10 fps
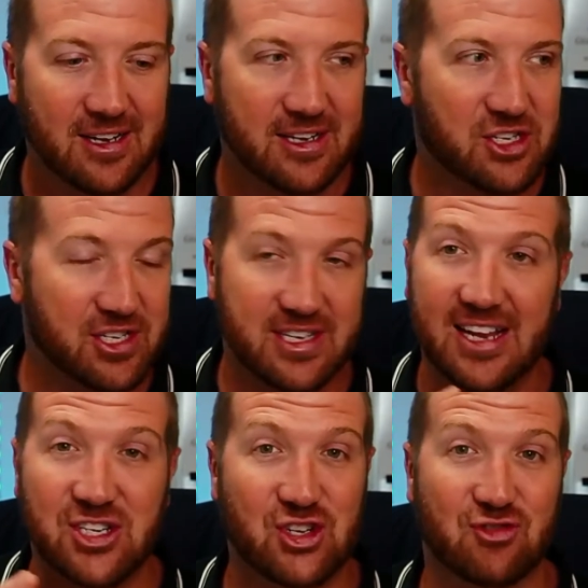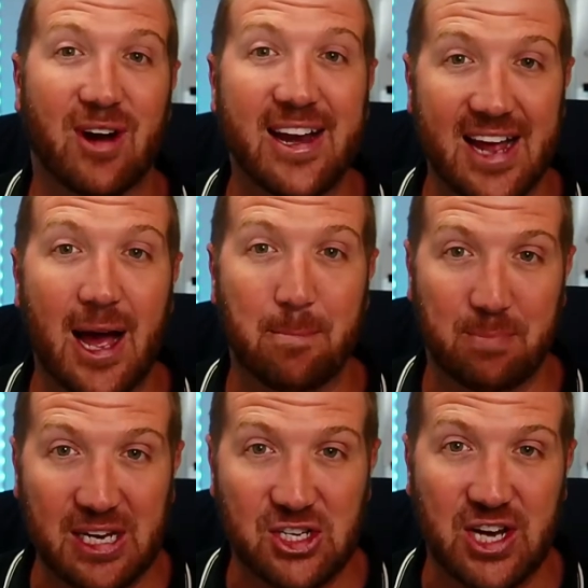just a straight up
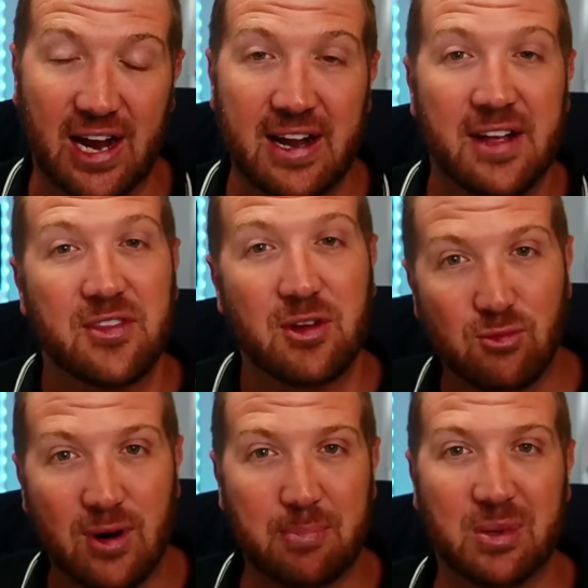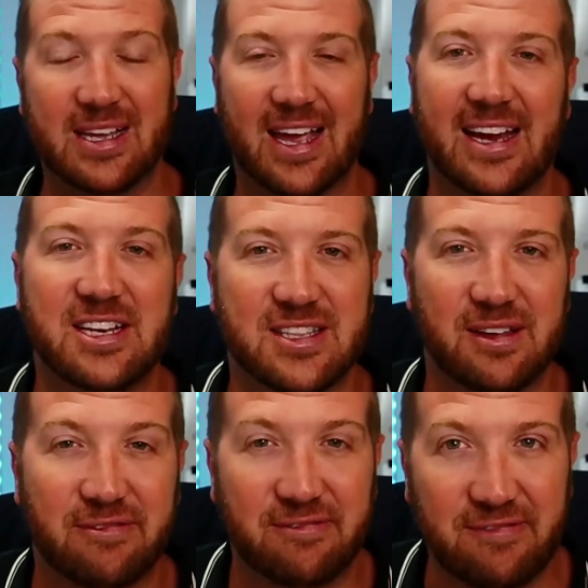picture that replicates the
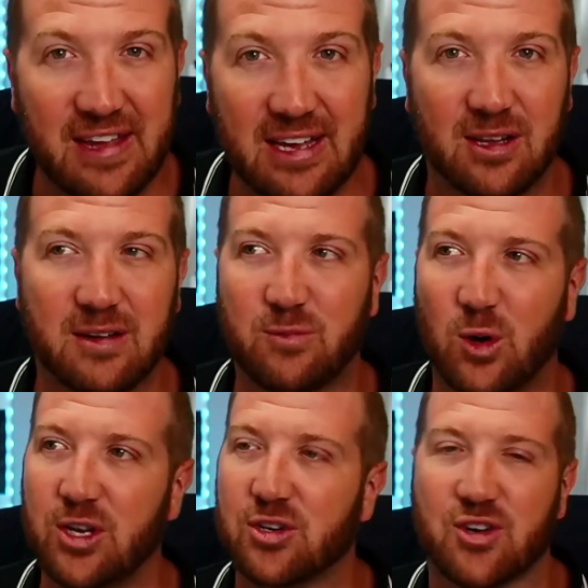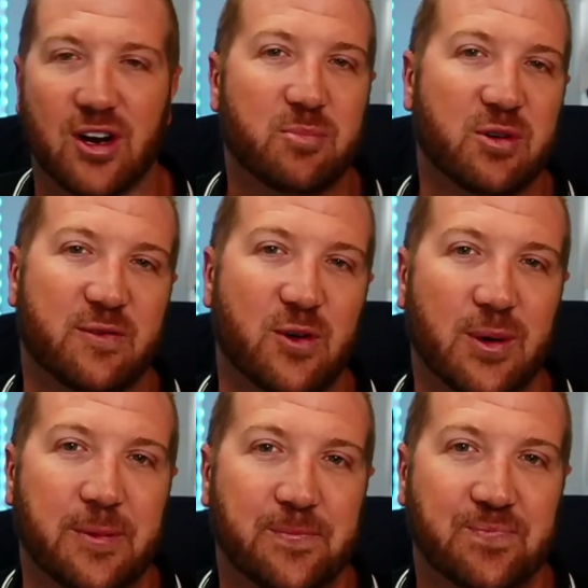feel of what you're trying to put forward.